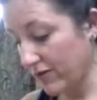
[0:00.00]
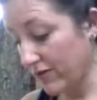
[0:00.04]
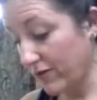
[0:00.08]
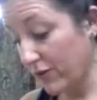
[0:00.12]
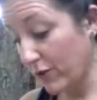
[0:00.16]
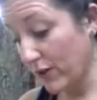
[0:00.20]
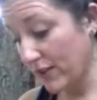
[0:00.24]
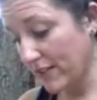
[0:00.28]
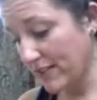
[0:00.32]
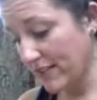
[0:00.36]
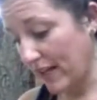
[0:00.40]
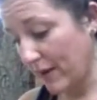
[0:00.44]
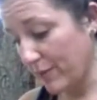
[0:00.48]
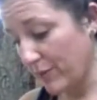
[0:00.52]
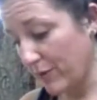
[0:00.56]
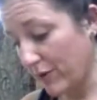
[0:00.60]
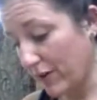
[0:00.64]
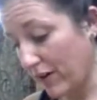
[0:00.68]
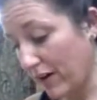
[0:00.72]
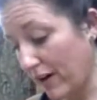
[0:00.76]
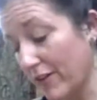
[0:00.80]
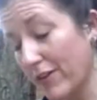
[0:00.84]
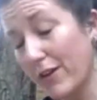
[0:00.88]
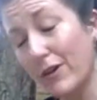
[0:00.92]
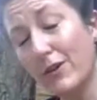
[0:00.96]
for
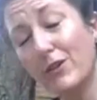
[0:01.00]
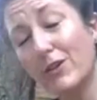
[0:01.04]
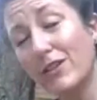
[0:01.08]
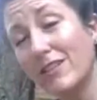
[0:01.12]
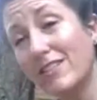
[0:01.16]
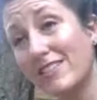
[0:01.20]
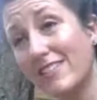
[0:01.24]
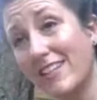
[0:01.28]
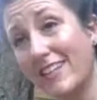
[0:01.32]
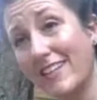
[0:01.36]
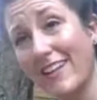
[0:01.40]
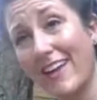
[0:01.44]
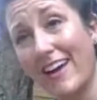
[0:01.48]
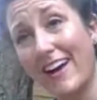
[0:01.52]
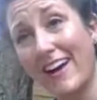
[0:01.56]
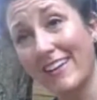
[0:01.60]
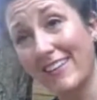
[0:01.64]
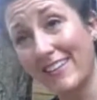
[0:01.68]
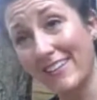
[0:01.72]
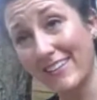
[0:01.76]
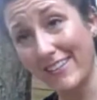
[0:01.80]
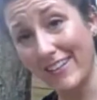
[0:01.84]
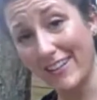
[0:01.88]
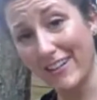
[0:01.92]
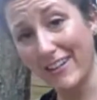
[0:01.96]
example, although Christina
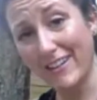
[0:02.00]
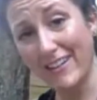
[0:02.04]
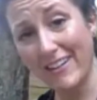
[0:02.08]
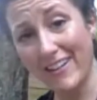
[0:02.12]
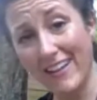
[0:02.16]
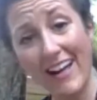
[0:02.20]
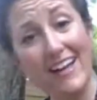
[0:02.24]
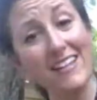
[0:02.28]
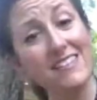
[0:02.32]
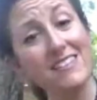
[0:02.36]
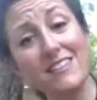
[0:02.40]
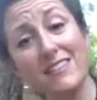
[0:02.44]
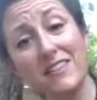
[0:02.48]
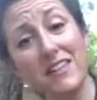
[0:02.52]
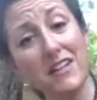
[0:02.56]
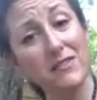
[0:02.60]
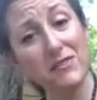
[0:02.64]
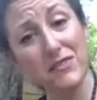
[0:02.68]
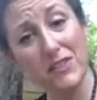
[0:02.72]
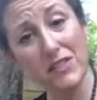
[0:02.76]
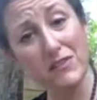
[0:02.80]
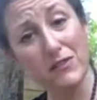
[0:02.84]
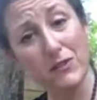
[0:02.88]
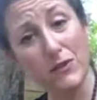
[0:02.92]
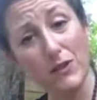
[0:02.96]
Aguilera has a
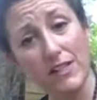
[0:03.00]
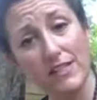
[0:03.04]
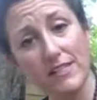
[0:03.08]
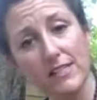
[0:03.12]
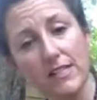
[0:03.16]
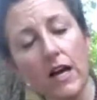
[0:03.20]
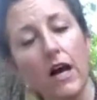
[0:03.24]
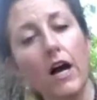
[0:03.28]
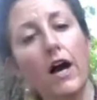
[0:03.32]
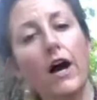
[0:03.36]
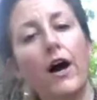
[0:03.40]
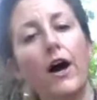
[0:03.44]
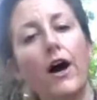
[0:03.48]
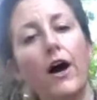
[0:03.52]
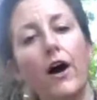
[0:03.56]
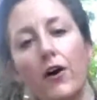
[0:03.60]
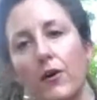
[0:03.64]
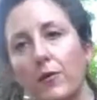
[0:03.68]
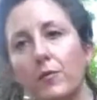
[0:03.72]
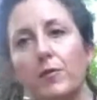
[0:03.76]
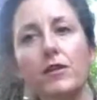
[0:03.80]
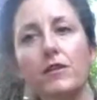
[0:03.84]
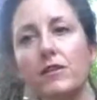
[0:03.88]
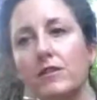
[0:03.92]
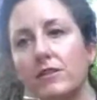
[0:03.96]
lovely voice,
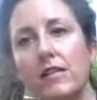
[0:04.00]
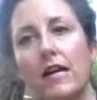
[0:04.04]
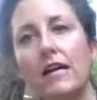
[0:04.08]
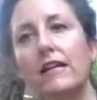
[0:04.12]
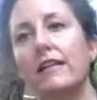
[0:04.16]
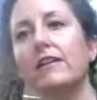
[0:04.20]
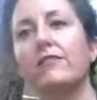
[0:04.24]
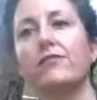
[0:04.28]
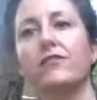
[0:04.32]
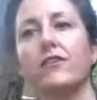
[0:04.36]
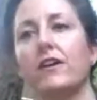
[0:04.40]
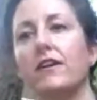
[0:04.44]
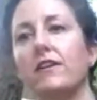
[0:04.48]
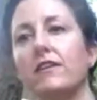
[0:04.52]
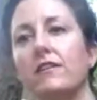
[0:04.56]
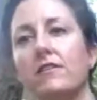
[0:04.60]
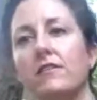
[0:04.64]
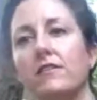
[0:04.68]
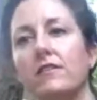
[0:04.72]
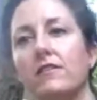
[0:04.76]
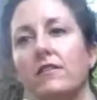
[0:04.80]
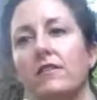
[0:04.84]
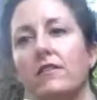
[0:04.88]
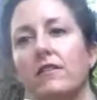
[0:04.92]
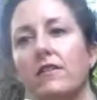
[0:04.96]
Homegirl's not different.
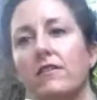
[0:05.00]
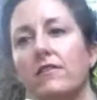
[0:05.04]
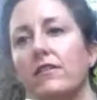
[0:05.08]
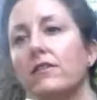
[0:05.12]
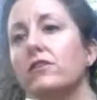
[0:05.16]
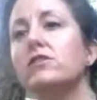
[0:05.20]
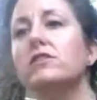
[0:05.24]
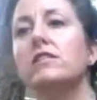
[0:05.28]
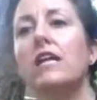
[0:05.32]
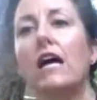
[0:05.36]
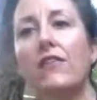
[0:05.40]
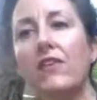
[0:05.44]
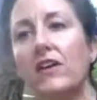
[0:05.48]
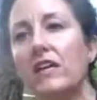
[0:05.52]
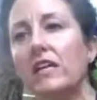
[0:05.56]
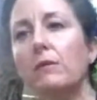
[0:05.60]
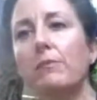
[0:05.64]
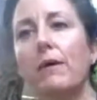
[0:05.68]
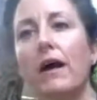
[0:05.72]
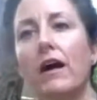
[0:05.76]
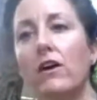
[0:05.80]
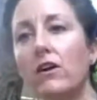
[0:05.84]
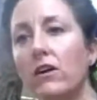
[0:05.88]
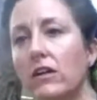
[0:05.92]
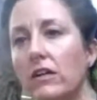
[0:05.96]
There's nothing
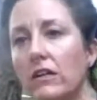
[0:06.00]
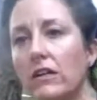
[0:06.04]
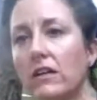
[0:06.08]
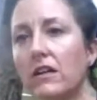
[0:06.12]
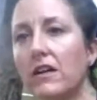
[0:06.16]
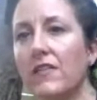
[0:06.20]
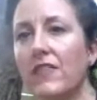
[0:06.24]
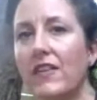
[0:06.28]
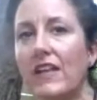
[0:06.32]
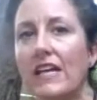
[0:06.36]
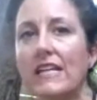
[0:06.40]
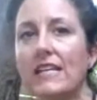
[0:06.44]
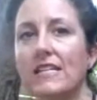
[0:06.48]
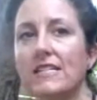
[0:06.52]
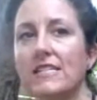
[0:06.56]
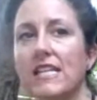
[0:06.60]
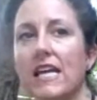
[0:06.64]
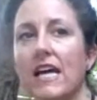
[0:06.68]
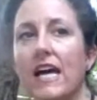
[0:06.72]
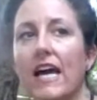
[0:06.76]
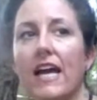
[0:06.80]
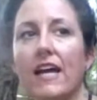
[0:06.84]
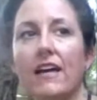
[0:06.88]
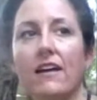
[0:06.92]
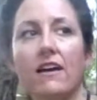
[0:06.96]
about her that is
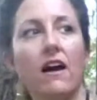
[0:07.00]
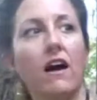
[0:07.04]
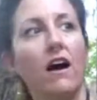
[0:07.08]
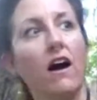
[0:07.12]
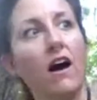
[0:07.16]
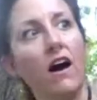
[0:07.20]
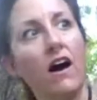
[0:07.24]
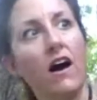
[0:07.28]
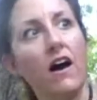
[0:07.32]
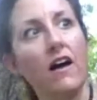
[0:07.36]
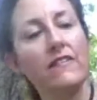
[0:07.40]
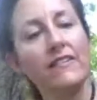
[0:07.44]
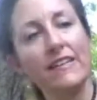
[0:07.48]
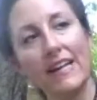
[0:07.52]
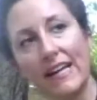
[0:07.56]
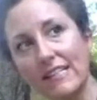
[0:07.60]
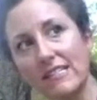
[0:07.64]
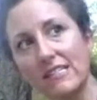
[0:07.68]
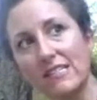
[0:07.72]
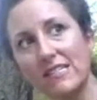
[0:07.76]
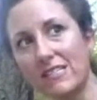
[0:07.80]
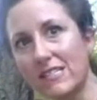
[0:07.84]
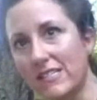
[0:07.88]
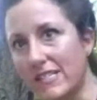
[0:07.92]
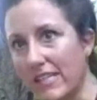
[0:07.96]
like, oh,
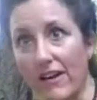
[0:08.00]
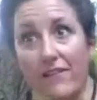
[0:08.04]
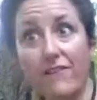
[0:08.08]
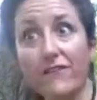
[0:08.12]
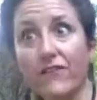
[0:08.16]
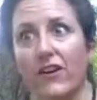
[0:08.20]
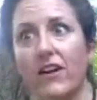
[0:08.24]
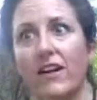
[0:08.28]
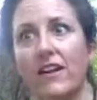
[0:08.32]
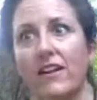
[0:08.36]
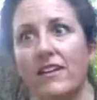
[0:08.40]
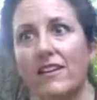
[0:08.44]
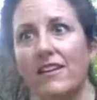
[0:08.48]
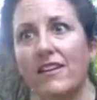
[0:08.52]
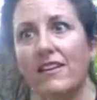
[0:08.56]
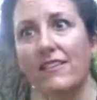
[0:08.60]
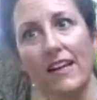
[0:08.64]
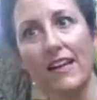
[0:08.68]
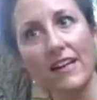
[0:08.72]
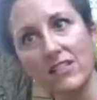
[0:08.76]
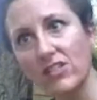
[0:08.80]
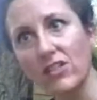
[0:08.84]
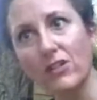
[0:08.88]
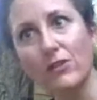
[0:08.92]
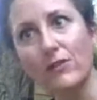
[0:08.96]
that's different.
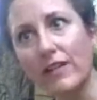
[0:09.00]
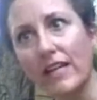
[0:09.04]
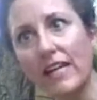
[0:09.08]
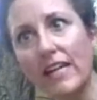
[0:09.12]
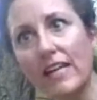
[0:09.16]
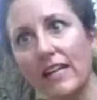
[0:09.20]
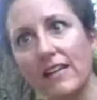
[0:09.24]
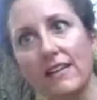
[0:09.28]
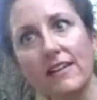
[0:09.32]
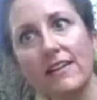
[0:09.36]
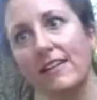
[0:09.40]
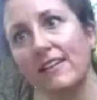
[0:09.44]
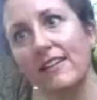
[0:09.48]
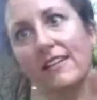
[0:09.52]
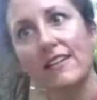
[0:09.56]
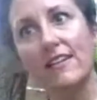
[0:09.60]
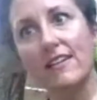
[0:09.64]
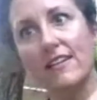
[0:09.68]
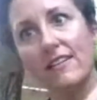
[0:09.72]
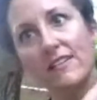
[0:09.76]
That's unique. Like,